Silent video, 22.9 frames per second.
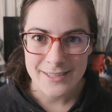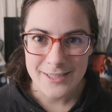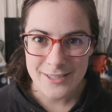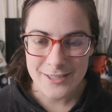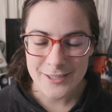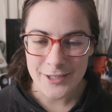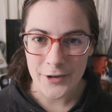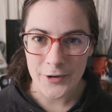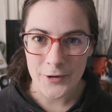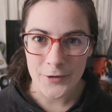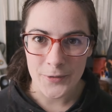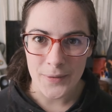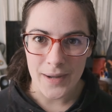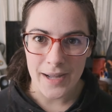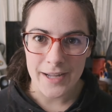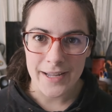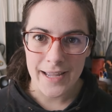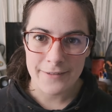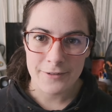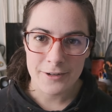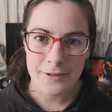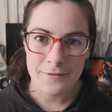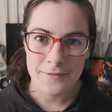So I
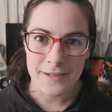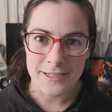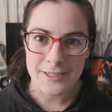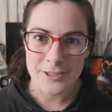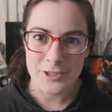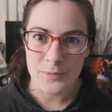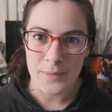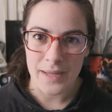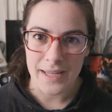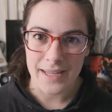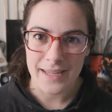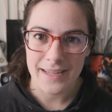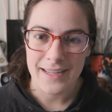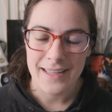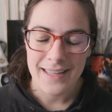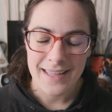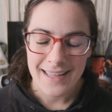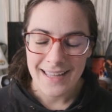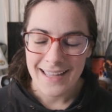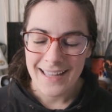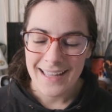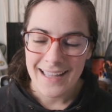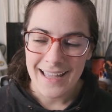have a confession to make.
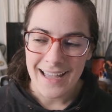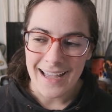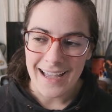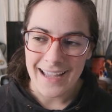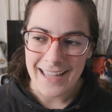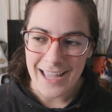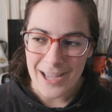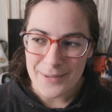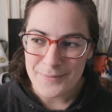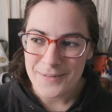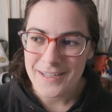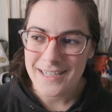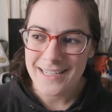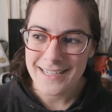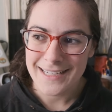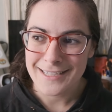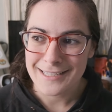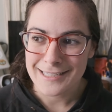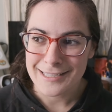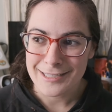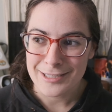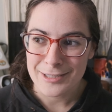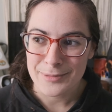I am gonna
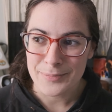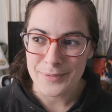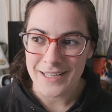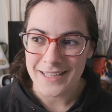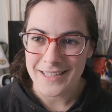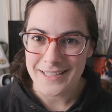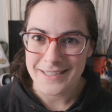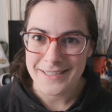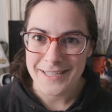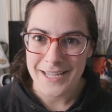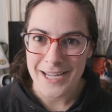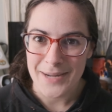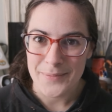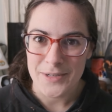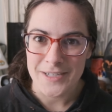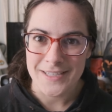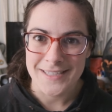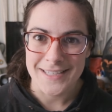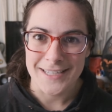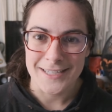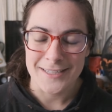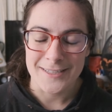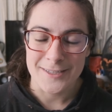need to split these
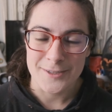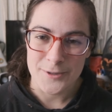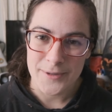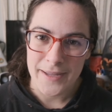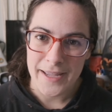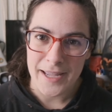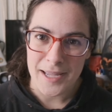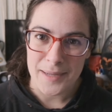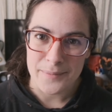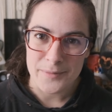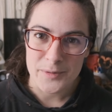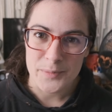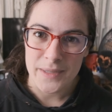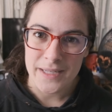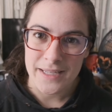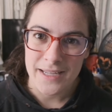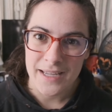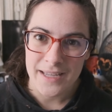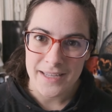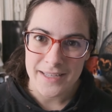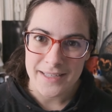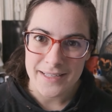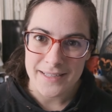cameras into two camps
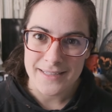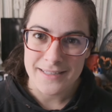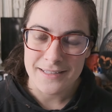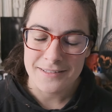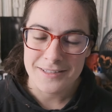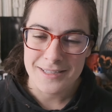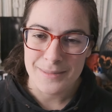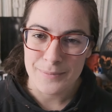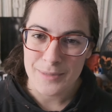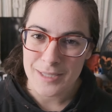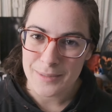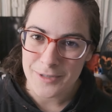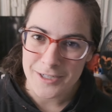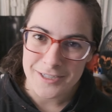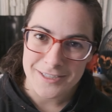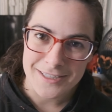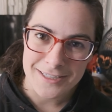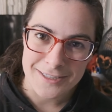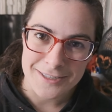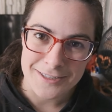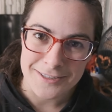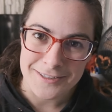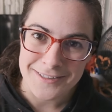because some of them are
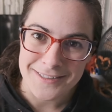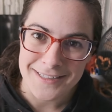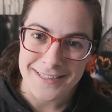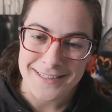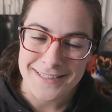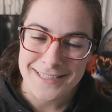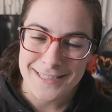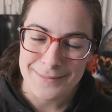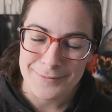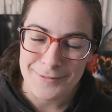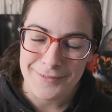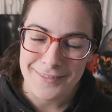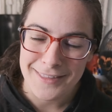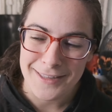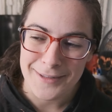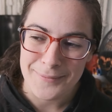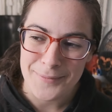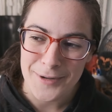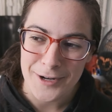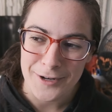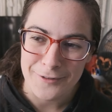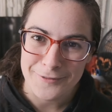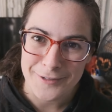digital and some of
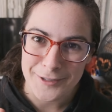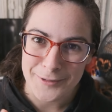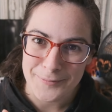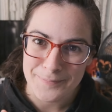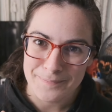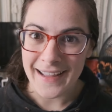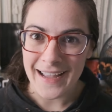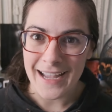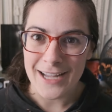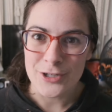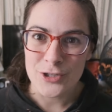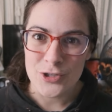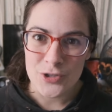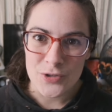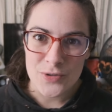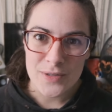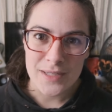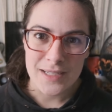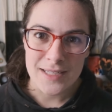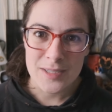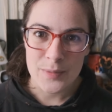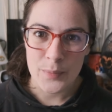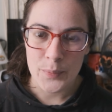them are film. I do
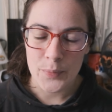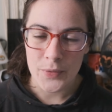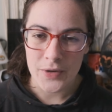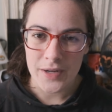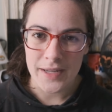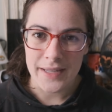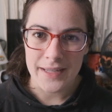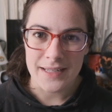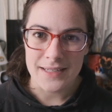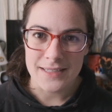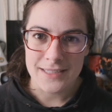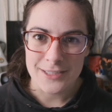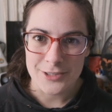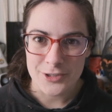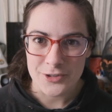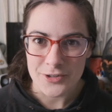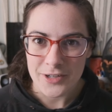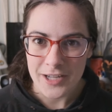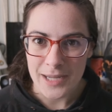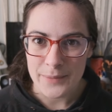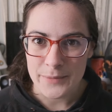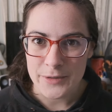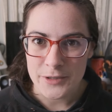need to bring digital
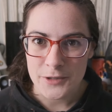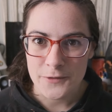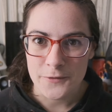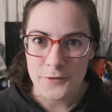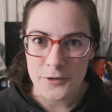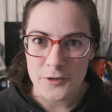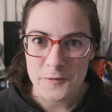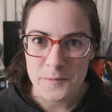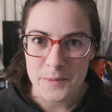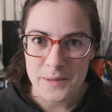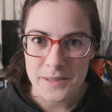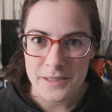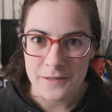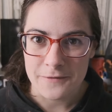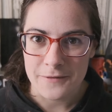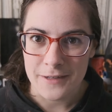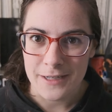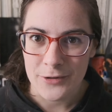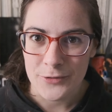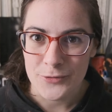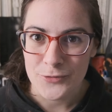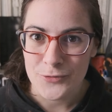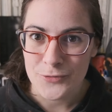cameras for
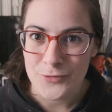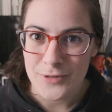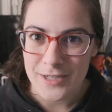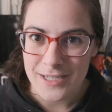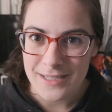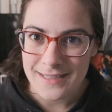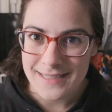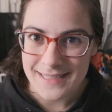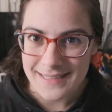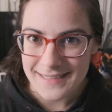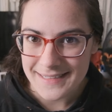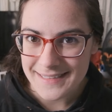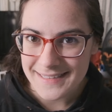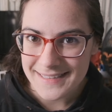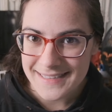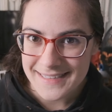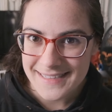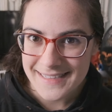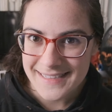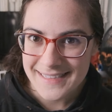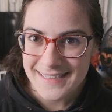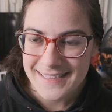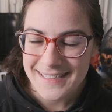specific
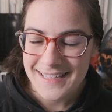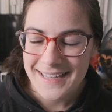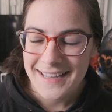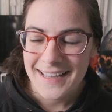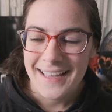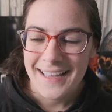reasons,